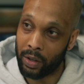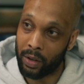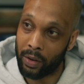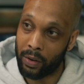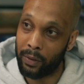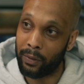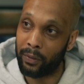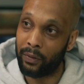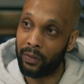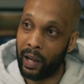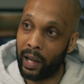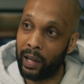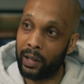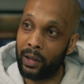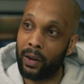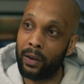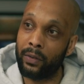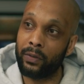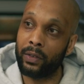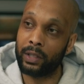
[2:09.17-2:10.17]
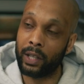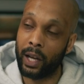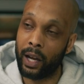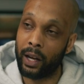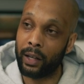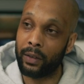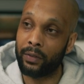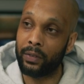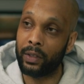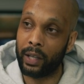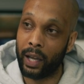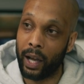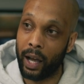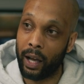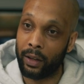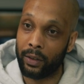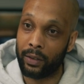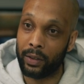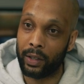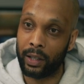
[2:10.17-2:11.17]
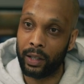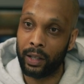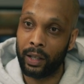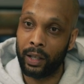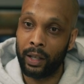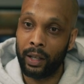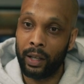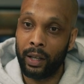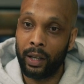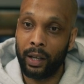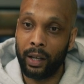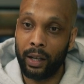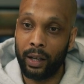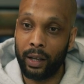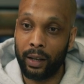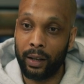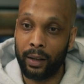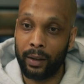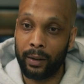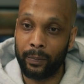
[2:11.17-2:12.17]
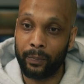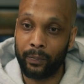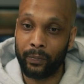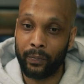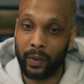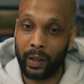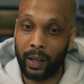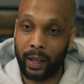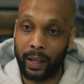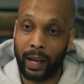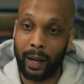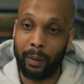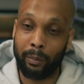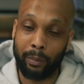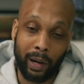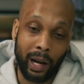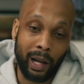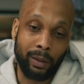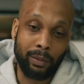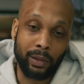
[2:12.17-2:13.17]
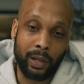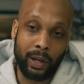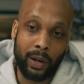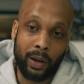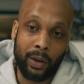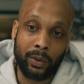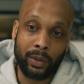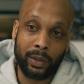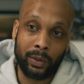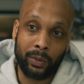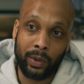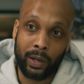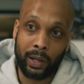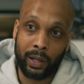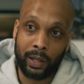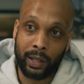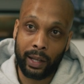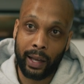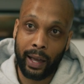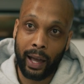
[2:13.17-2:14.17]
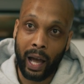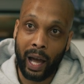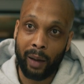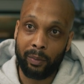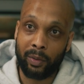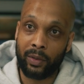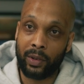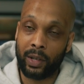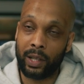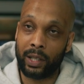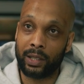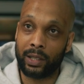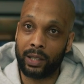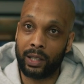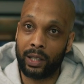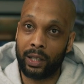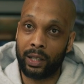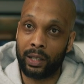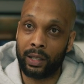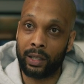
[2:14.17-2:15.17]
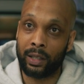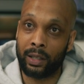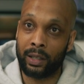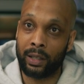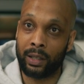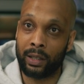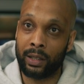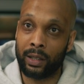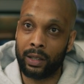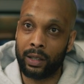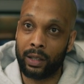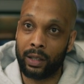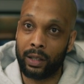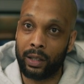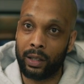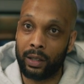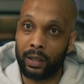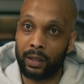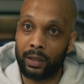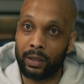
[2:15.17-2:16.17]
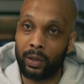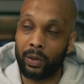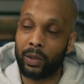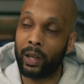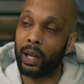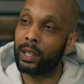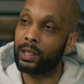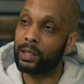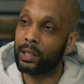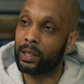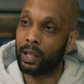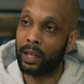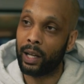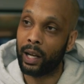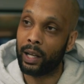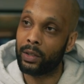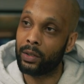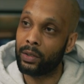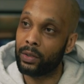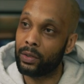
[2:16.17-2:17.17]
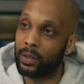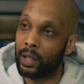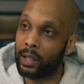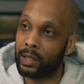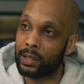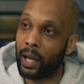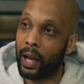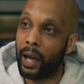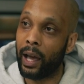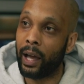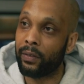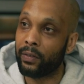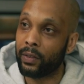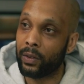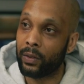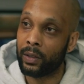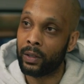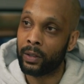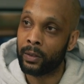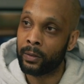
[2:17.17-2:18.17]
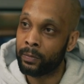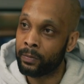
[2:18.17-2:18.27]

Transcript: their own fine art photography gallery, um, and I'm probably the only one that operates in a location that I do that's not affluent.